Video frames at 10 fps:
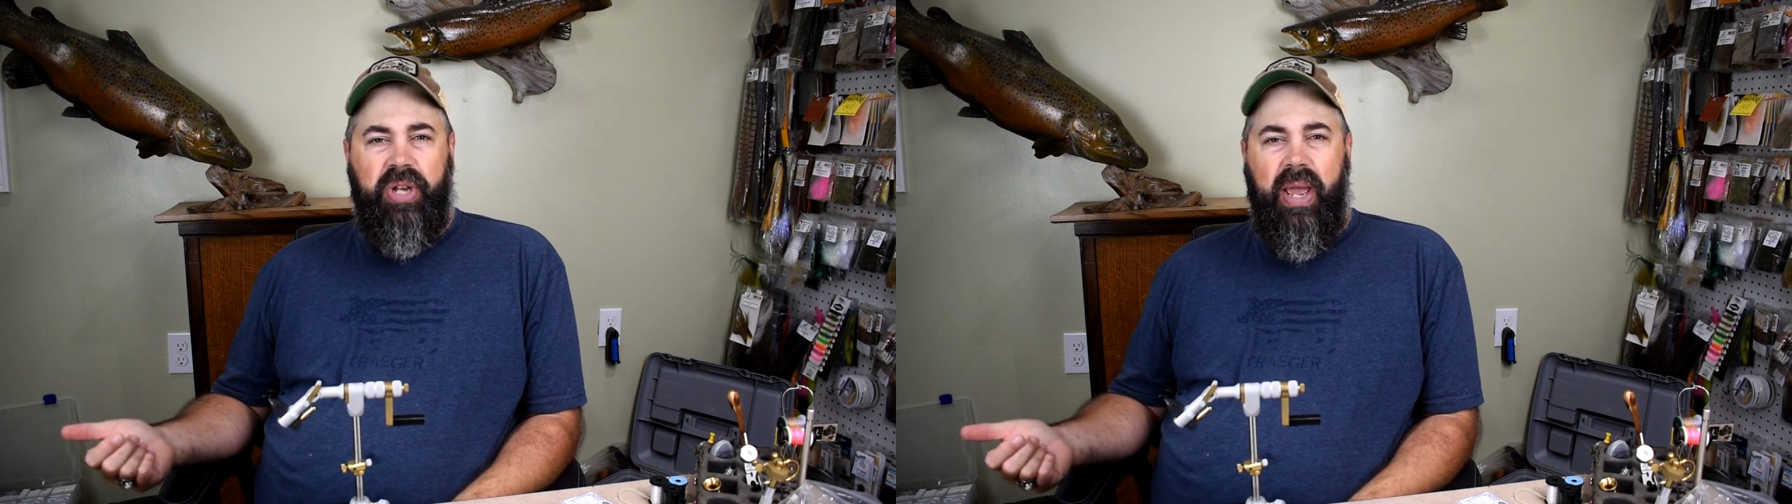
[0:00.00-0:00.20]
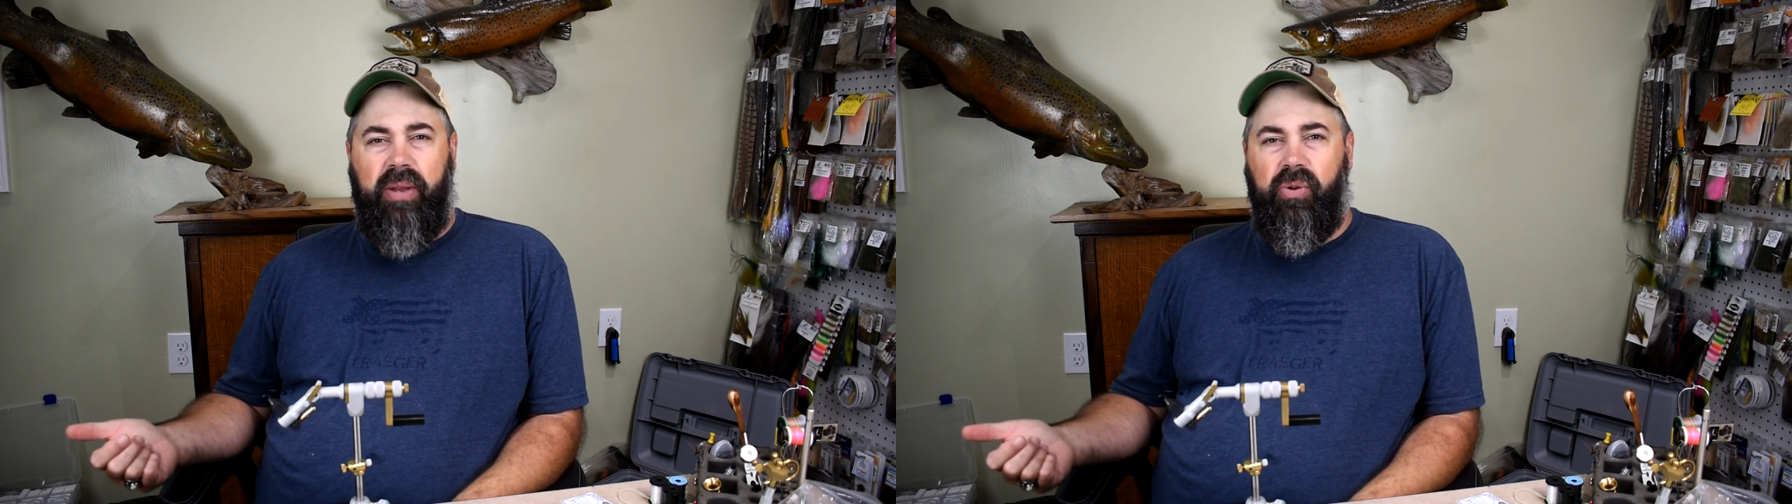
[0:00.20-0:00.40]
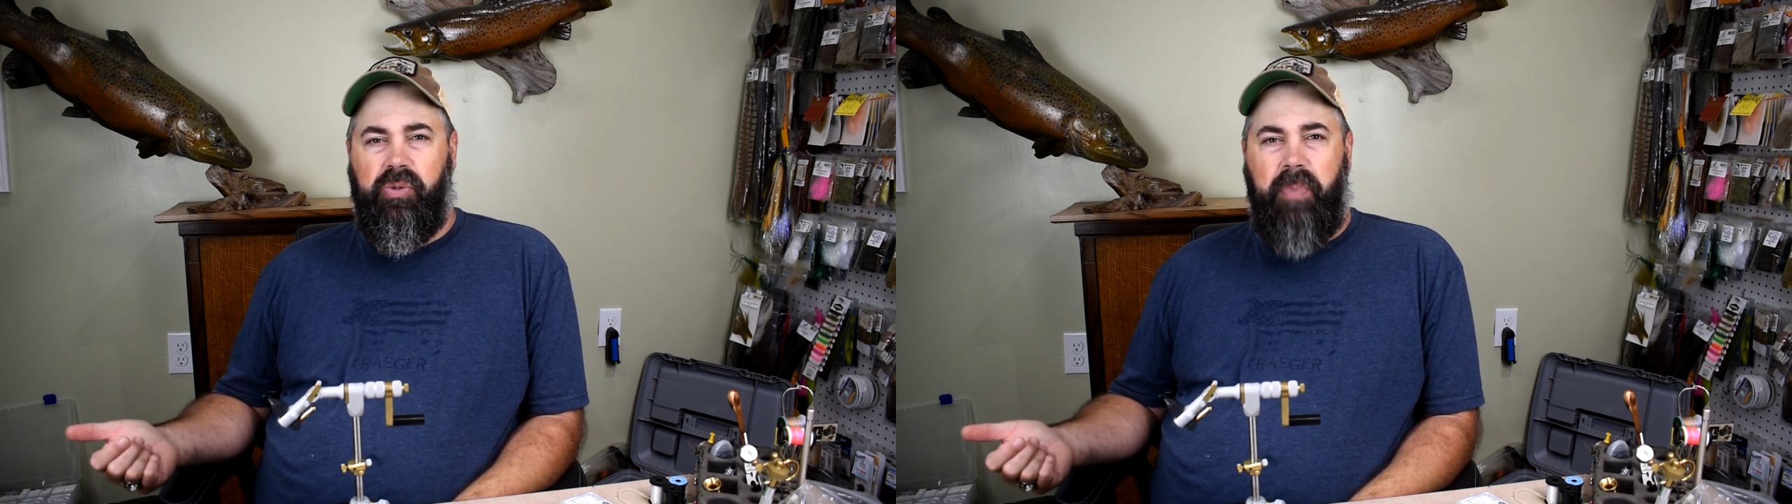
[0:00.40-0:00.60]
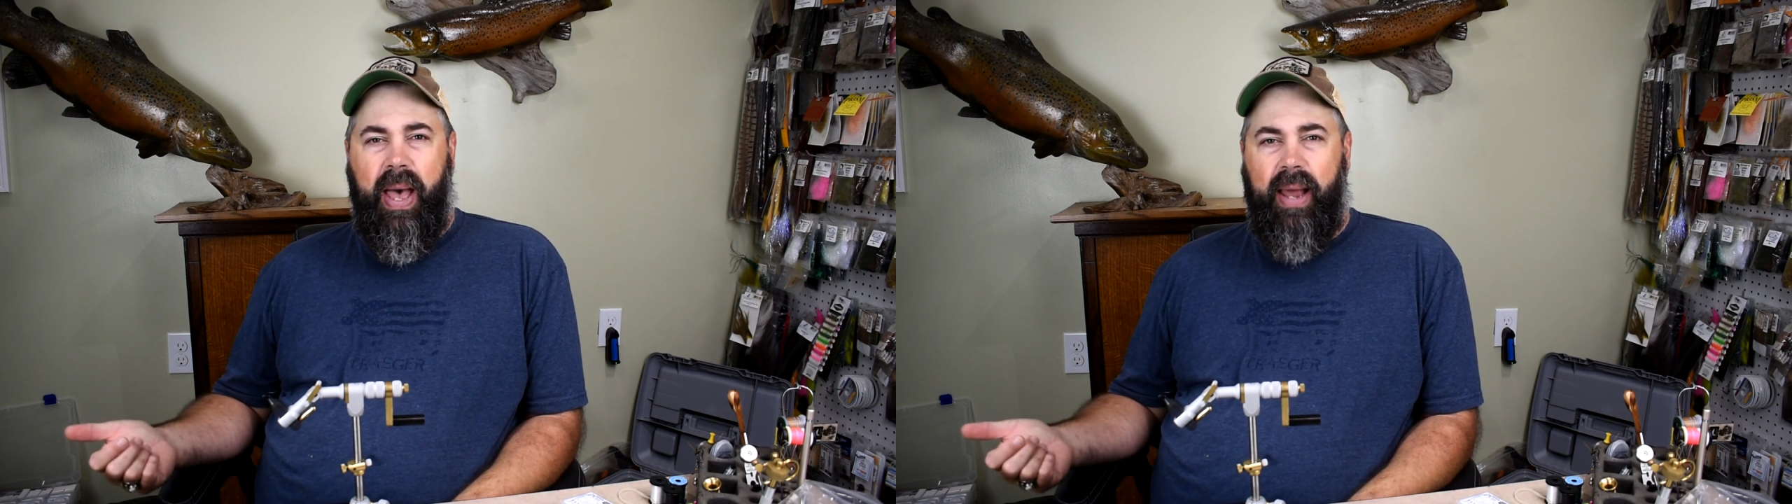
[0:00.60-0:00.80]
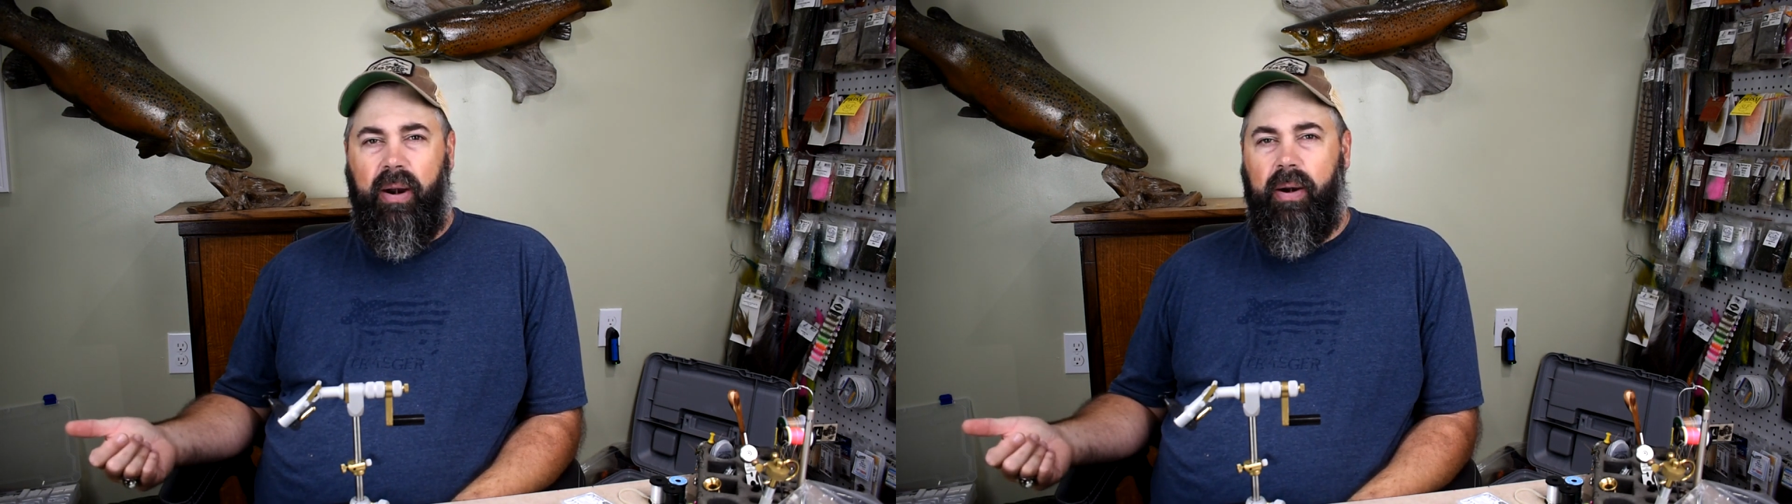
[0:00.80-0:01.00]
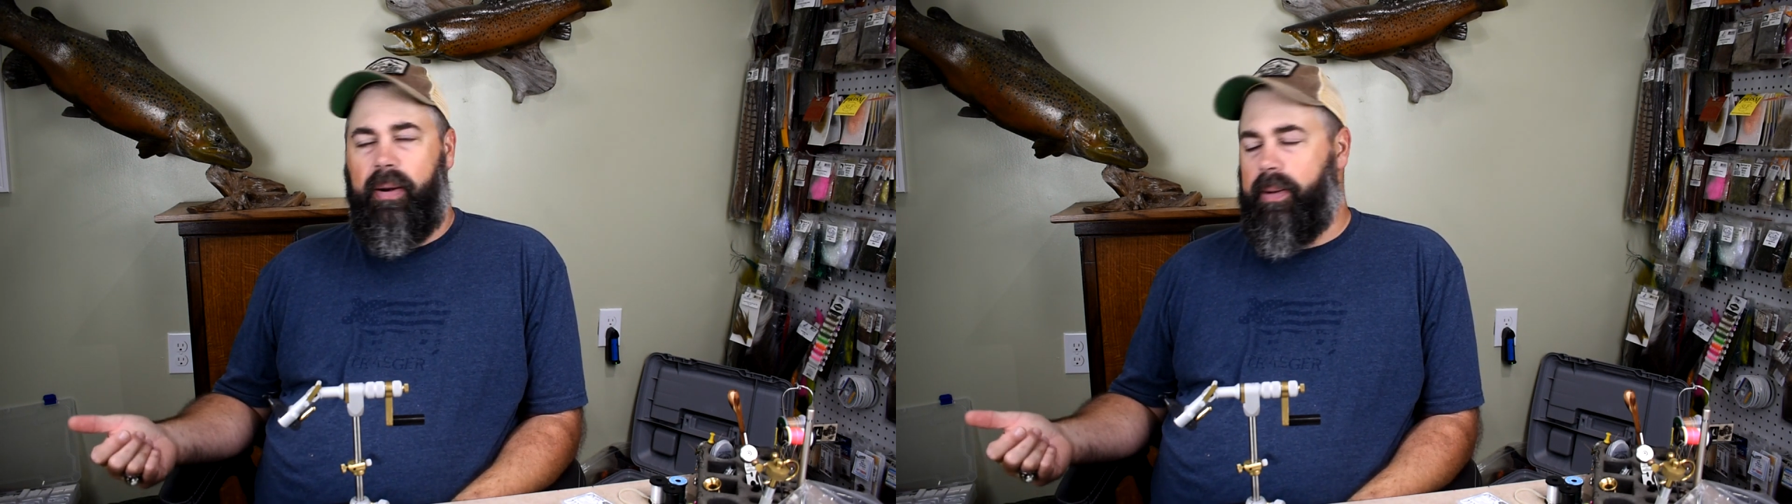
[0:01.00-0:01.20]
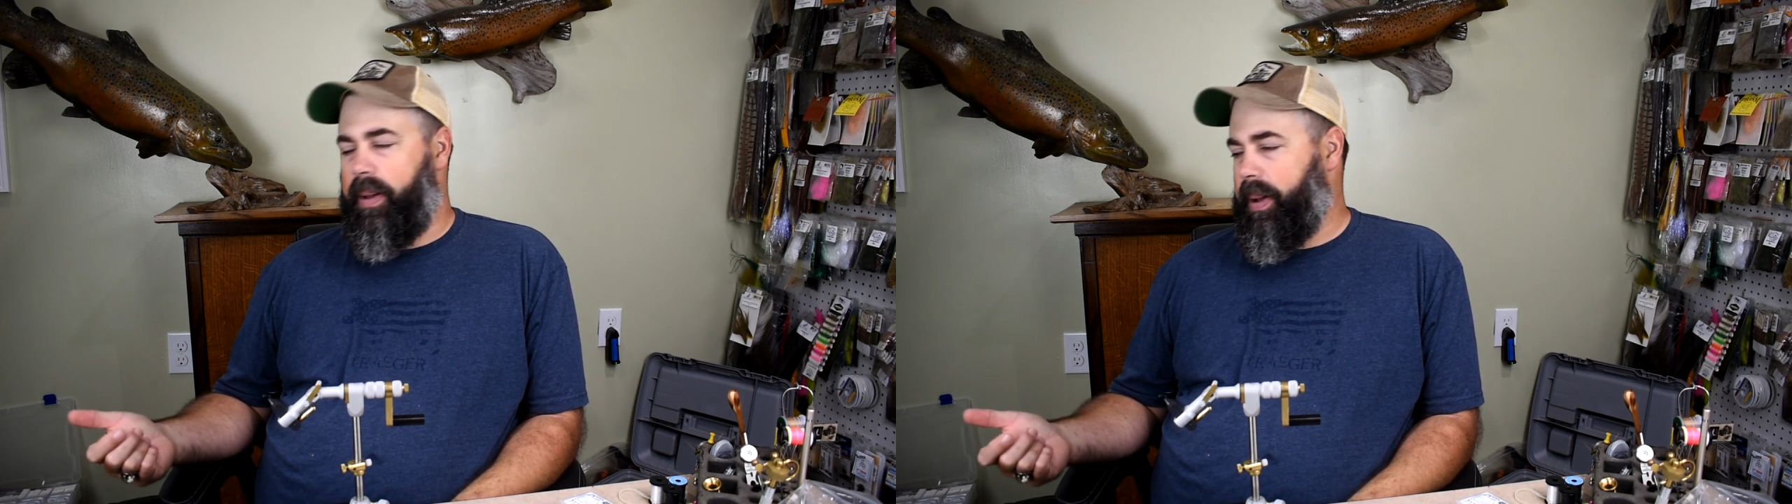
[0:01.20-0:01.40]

Daniels pattern,